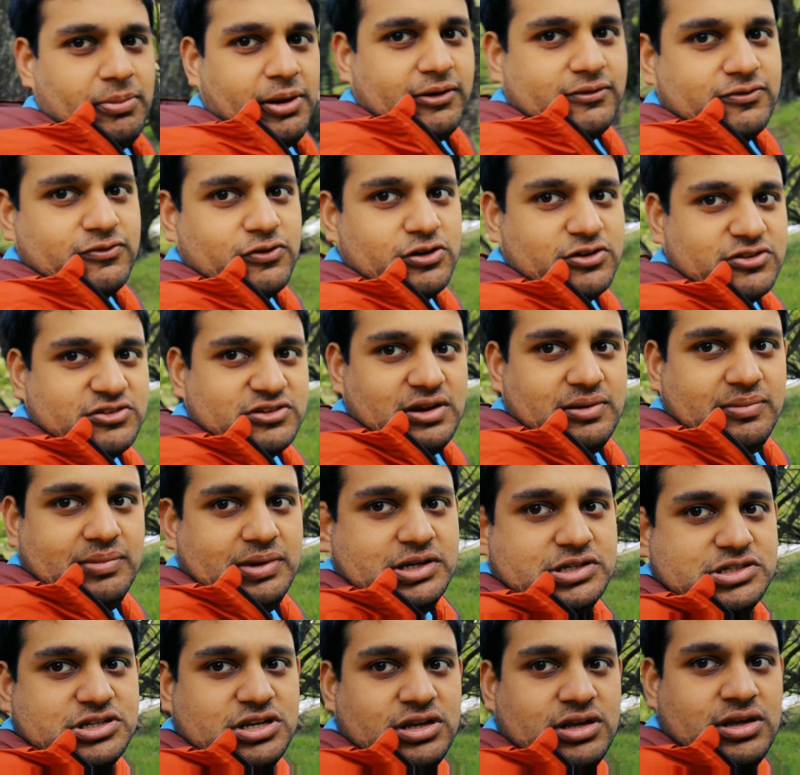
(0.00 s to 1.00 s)
my first
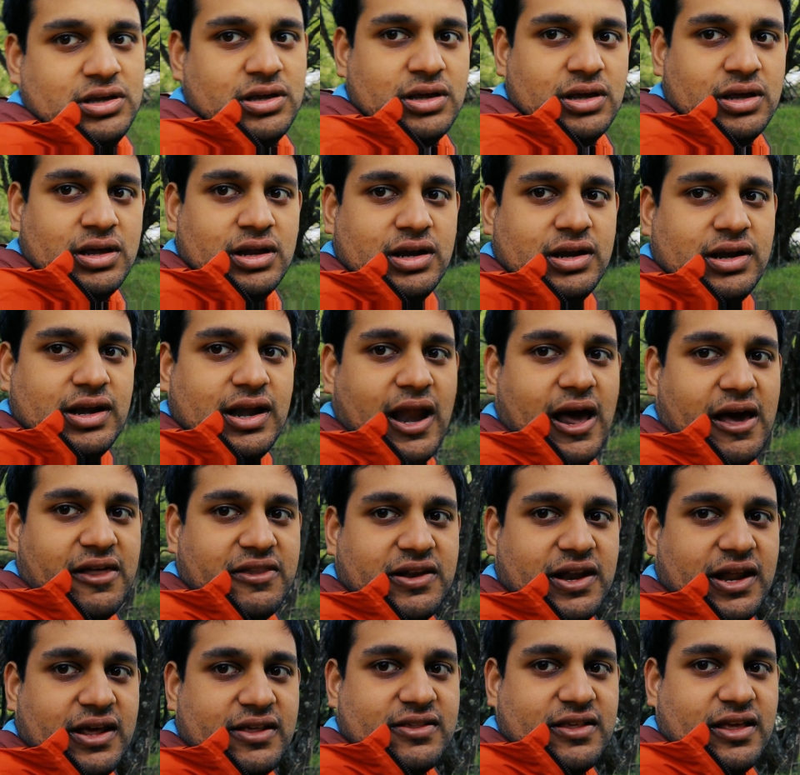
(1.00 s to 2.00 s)
image now
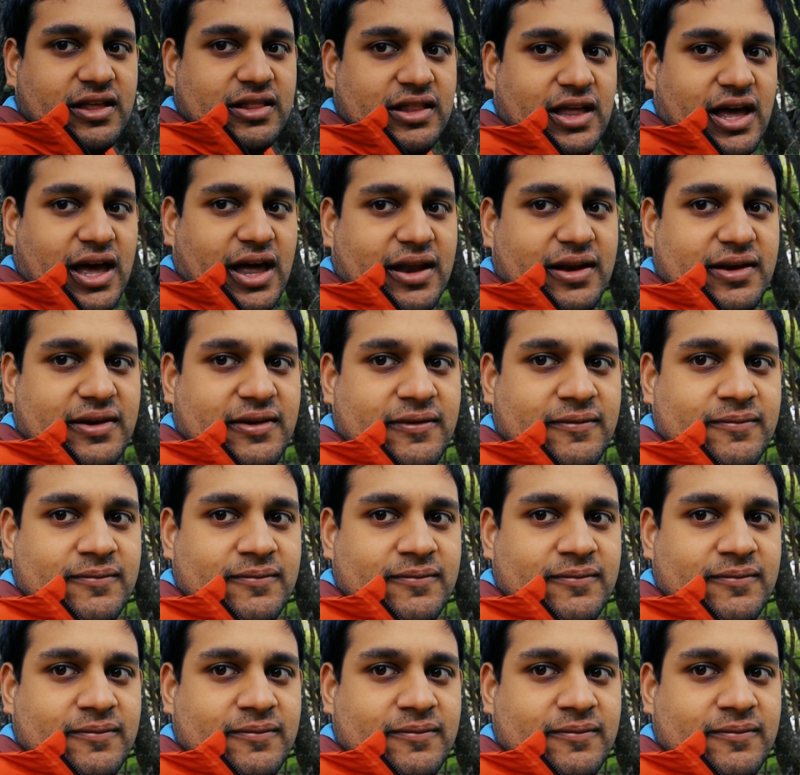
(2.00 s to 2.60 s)
that I said that.